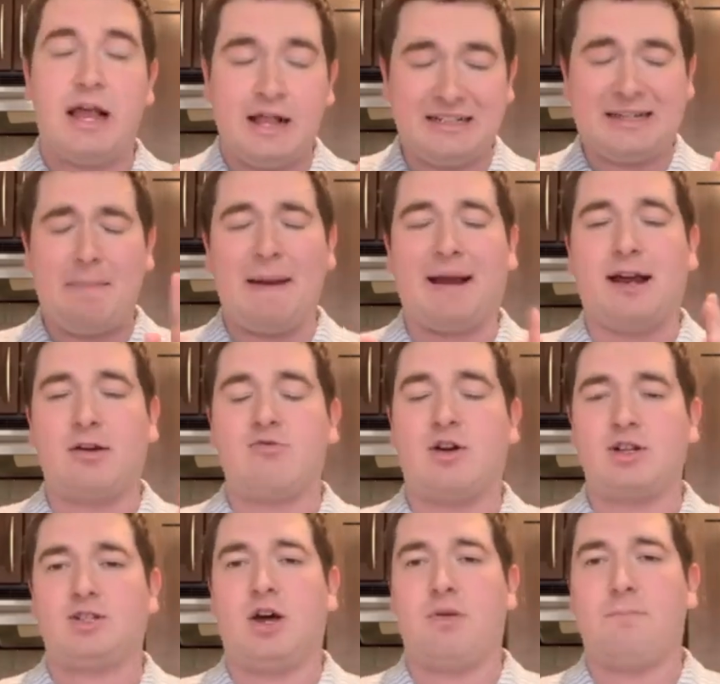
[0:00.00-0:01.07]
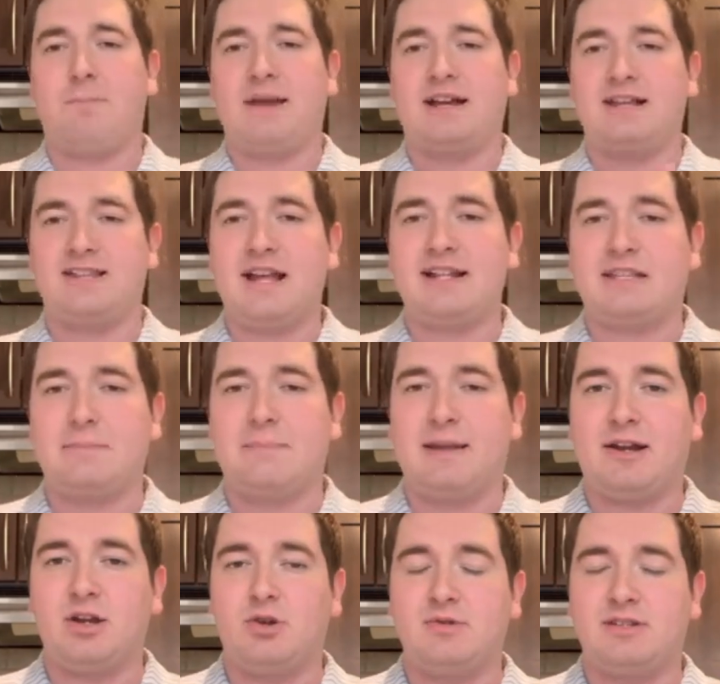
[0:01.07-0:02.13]
Let's get back on Russ though, because that's the
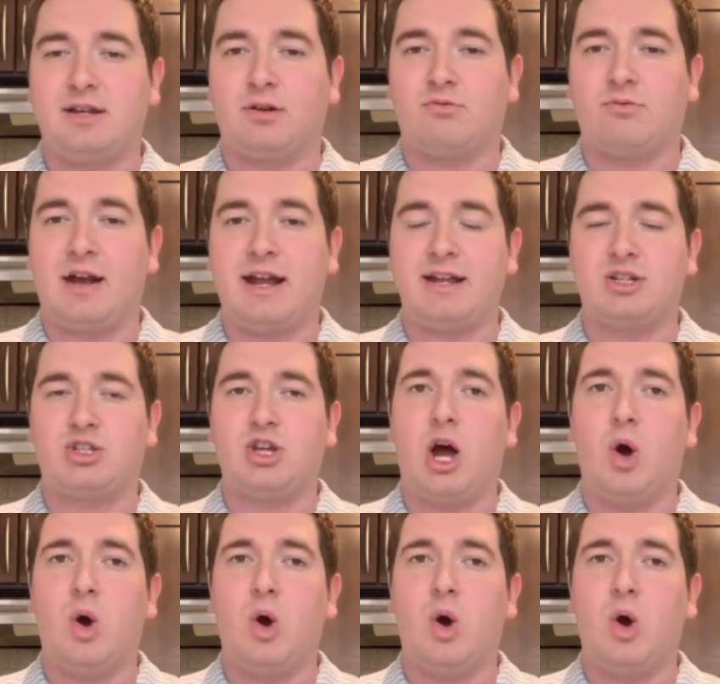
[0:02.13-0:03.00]
big news here, right? So